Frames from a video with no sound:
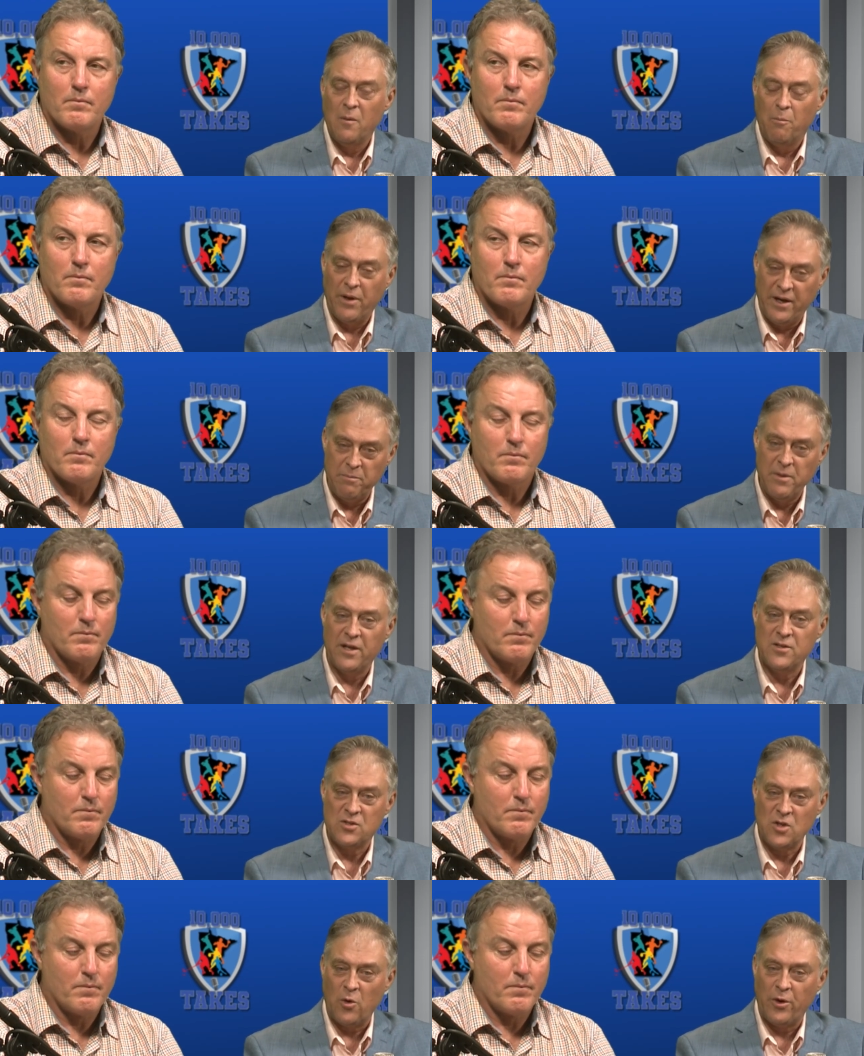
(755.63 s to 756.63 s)
Speaker 1: but in
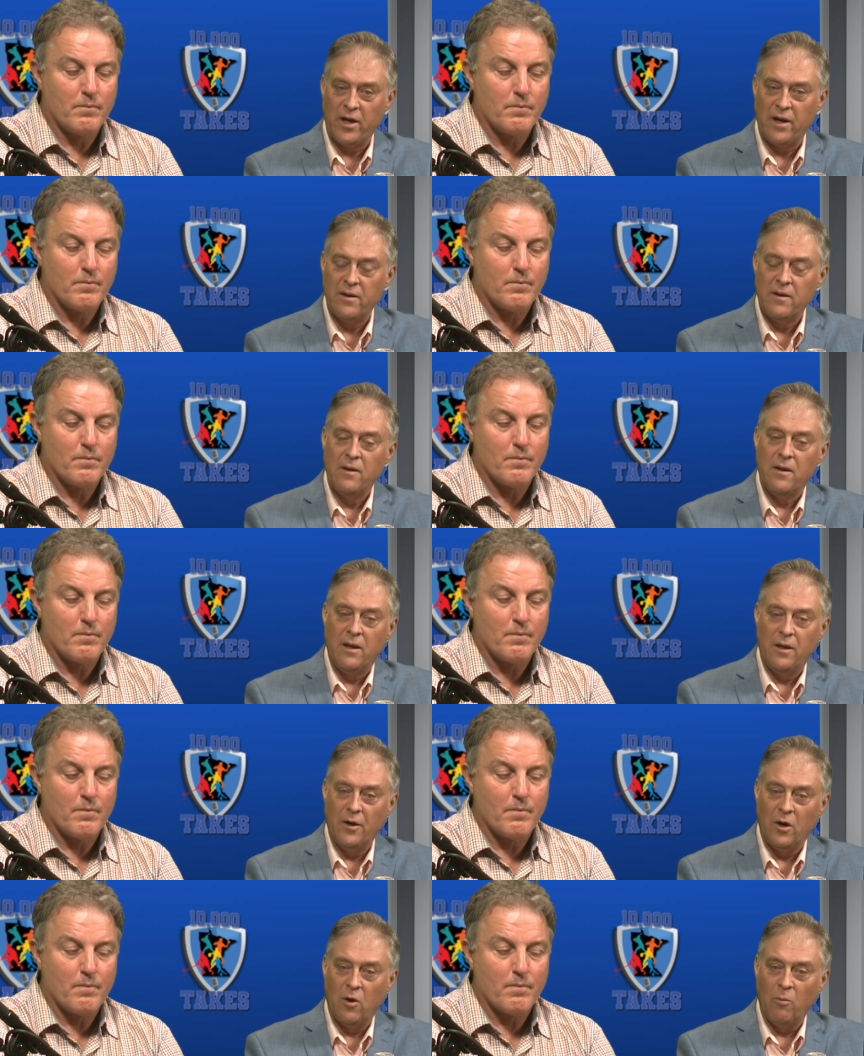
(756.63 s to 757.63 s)
Minnesota,
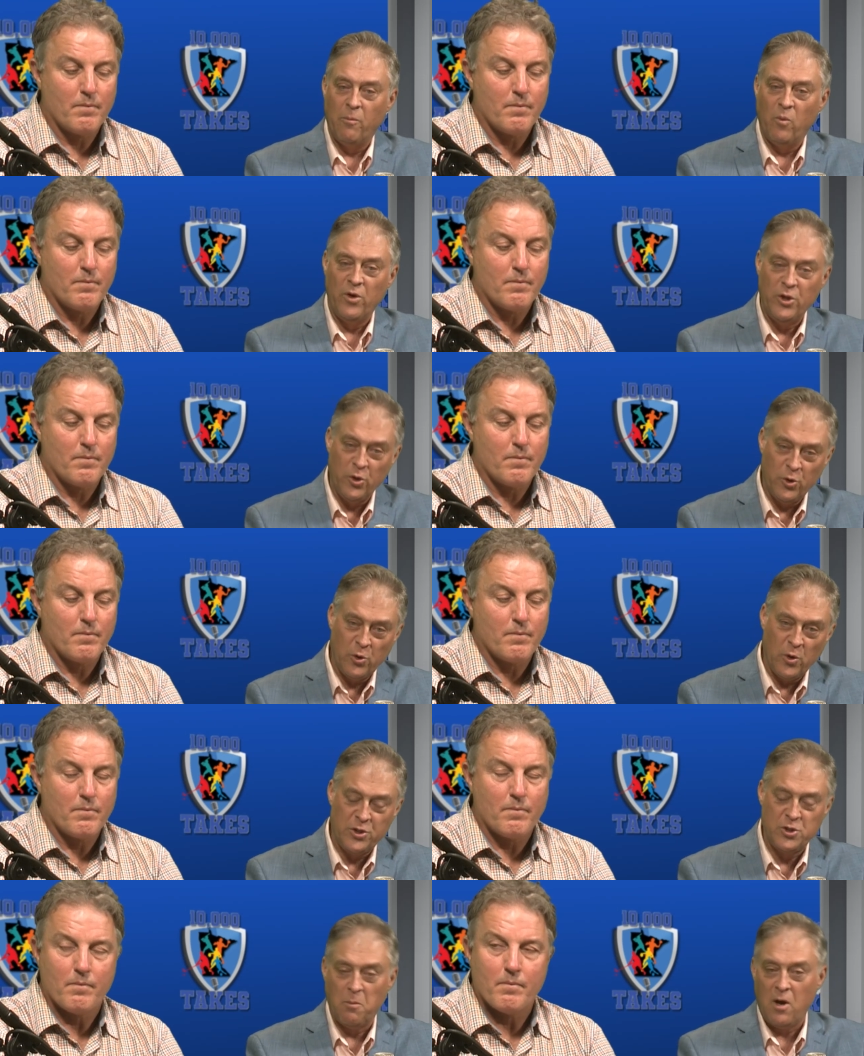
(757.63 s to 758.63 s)
you know, you
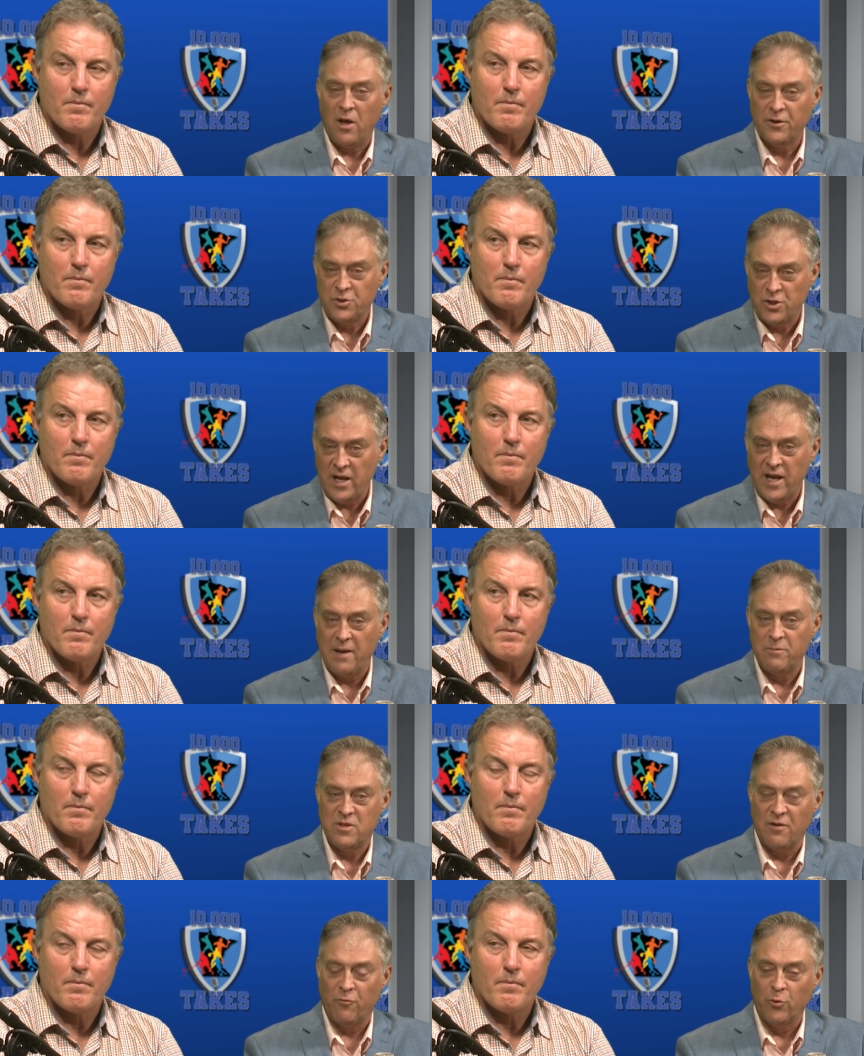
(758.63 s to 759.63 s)
and Jamal
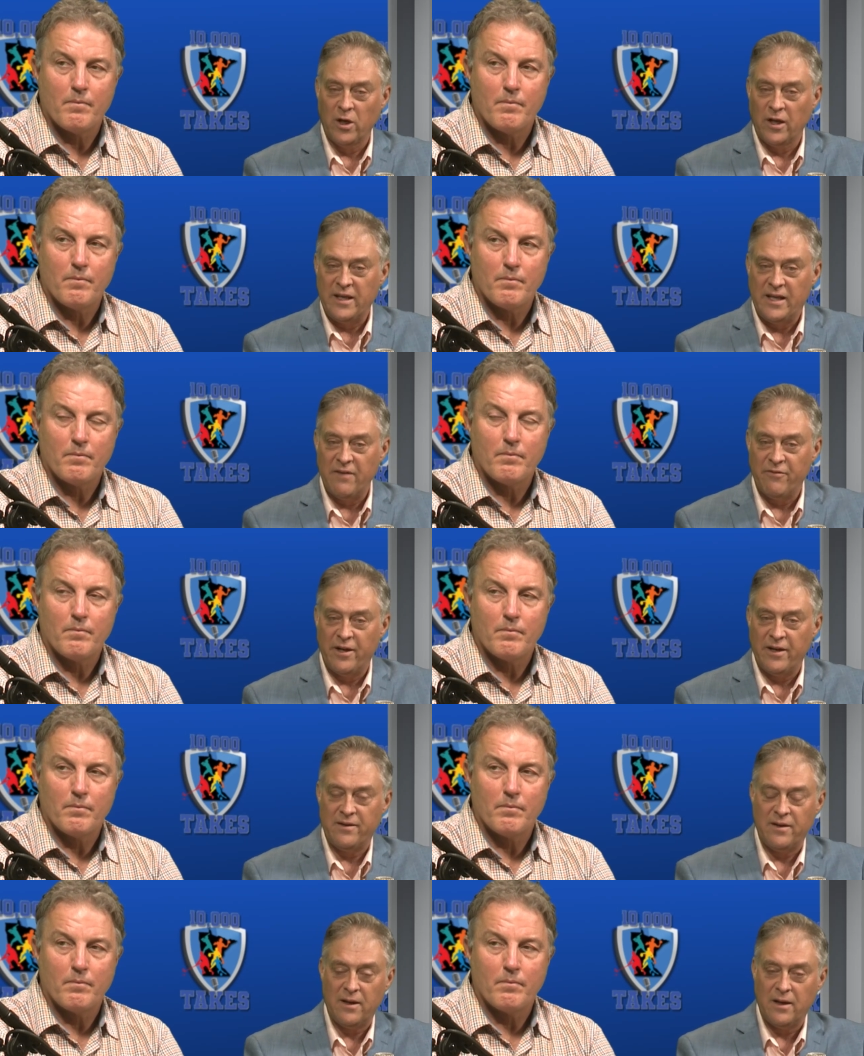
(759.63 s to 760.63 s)
James have really given
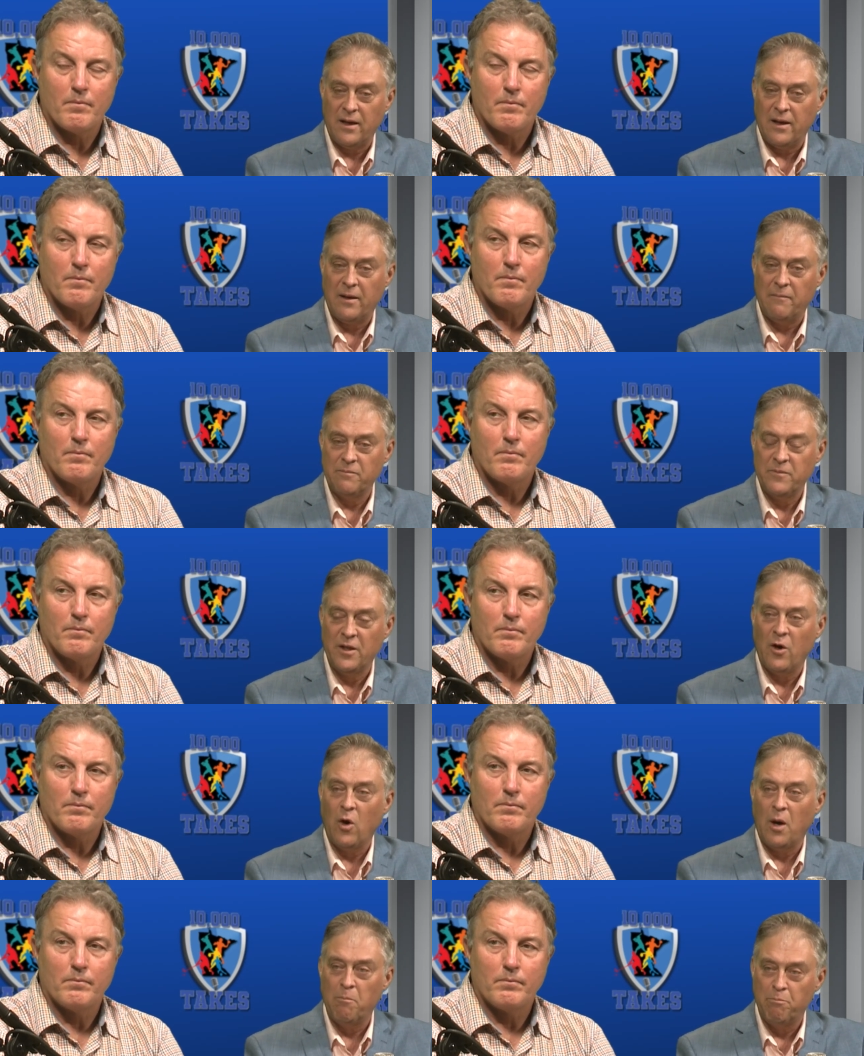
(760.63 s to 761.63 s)
it, um, you
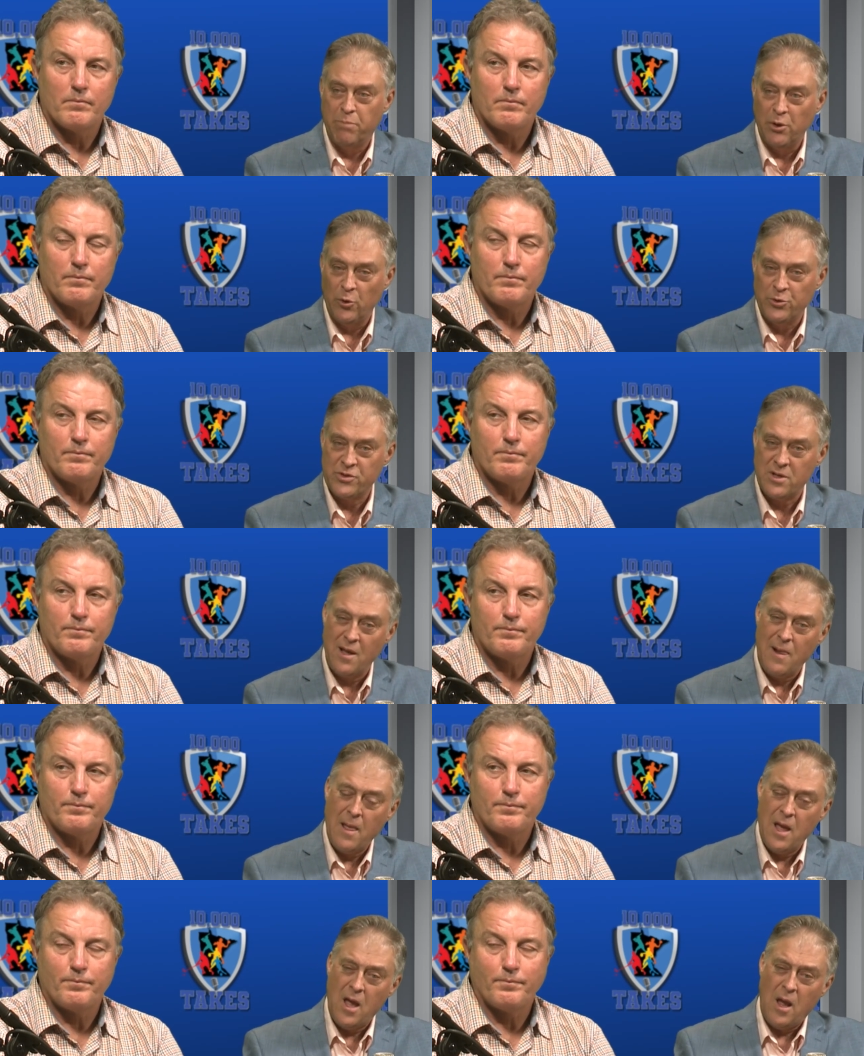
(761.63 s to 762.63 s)
know, a boost.
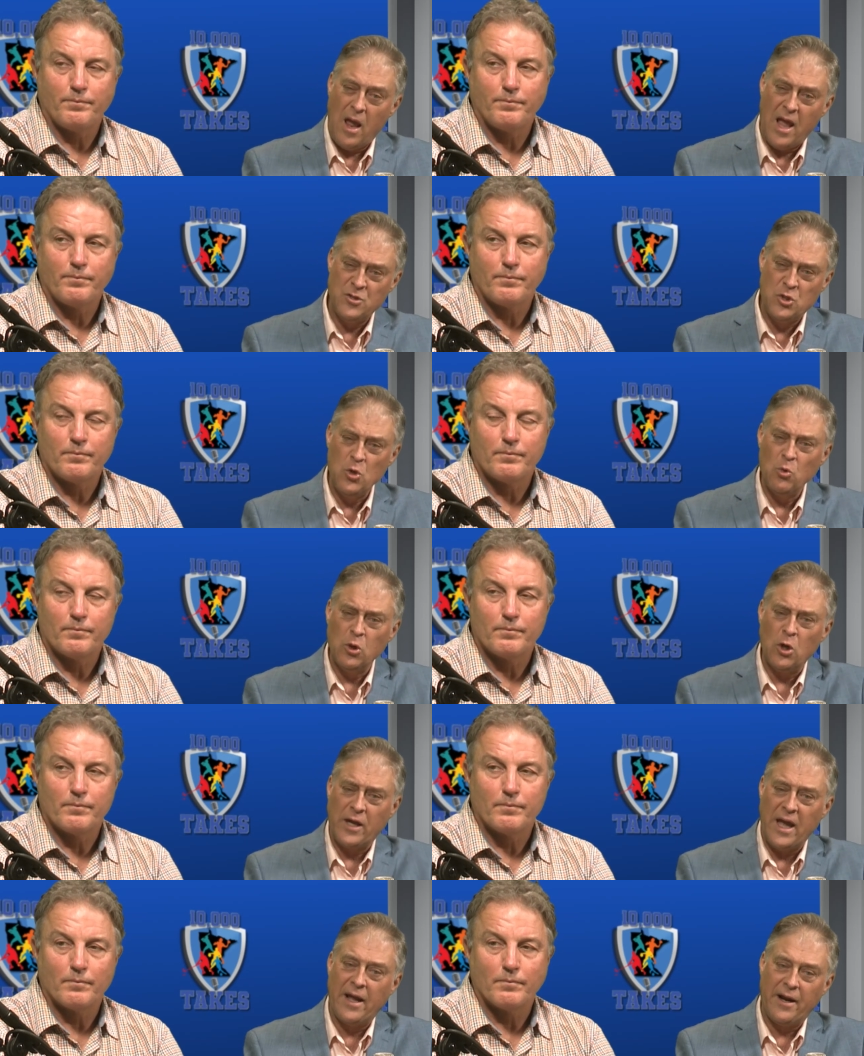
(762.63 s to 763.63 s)
As you
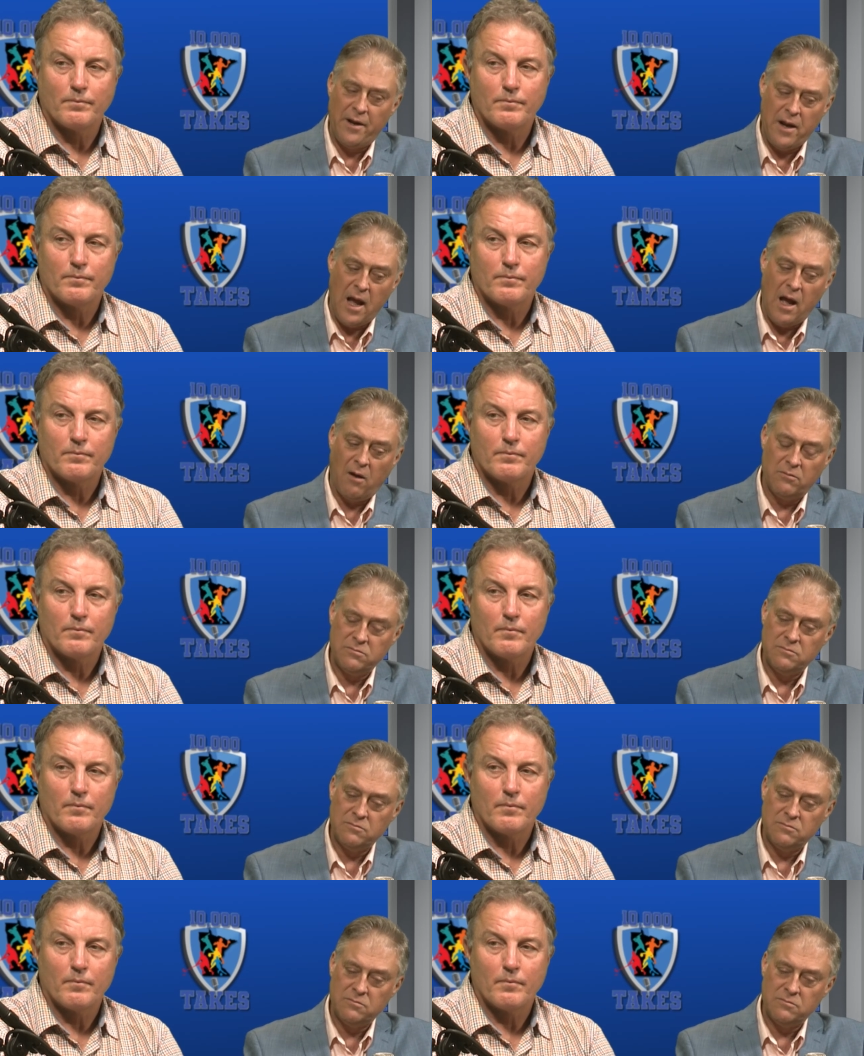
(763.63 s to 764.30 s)
look at it now,